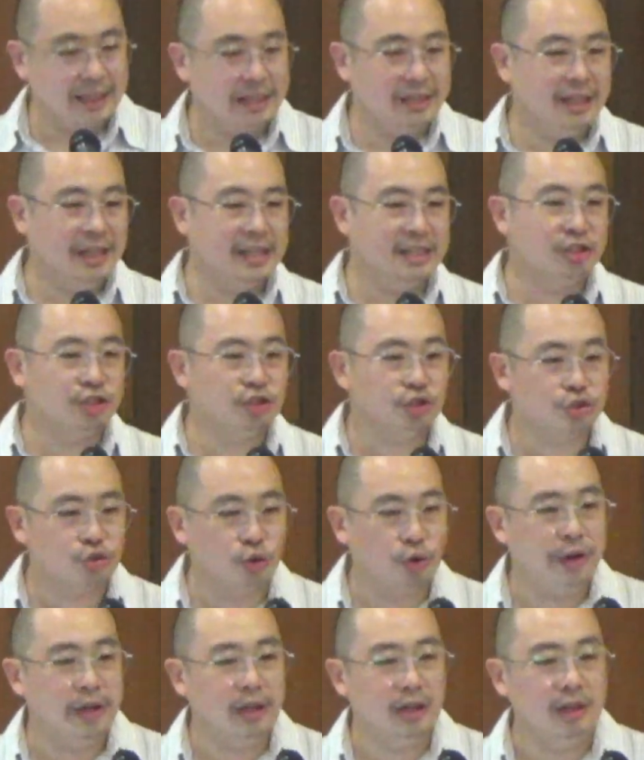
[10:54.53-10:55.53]
in
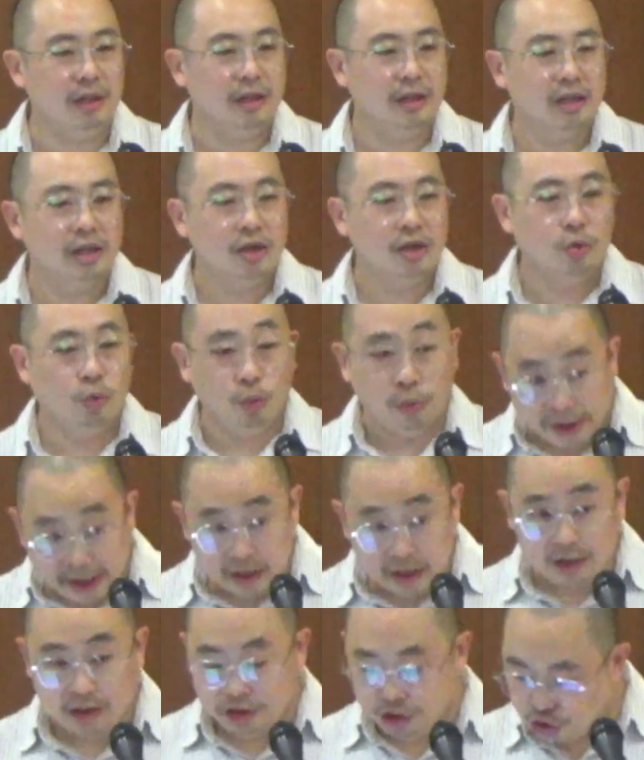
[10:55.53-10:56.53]
soil
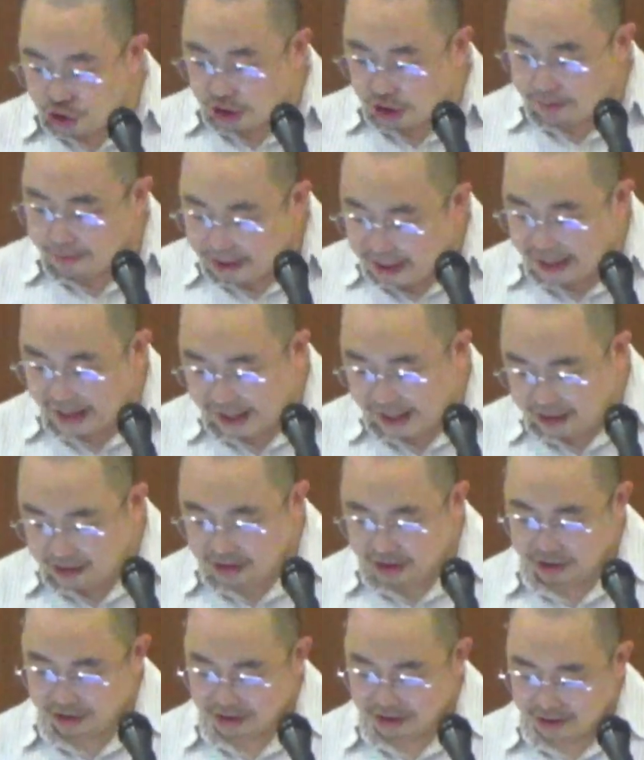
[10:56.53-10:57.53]
will
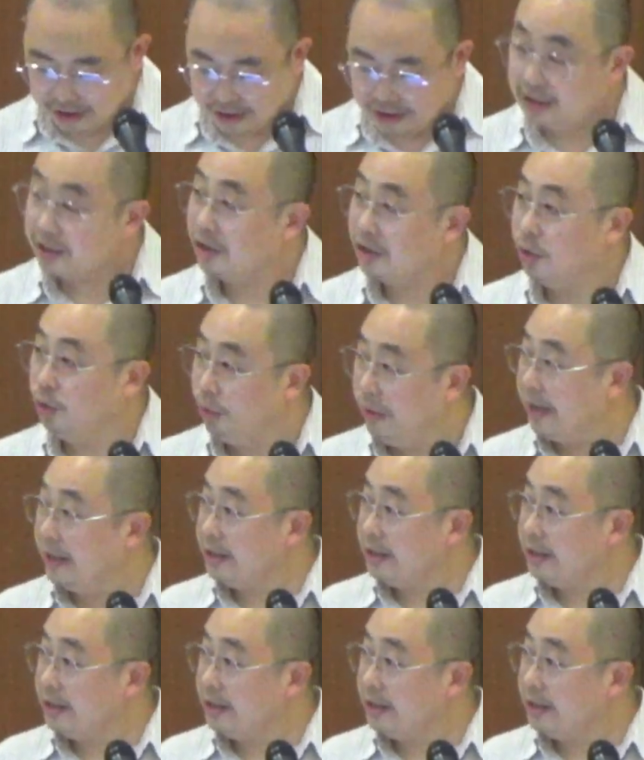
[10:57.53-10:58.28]
germinate, will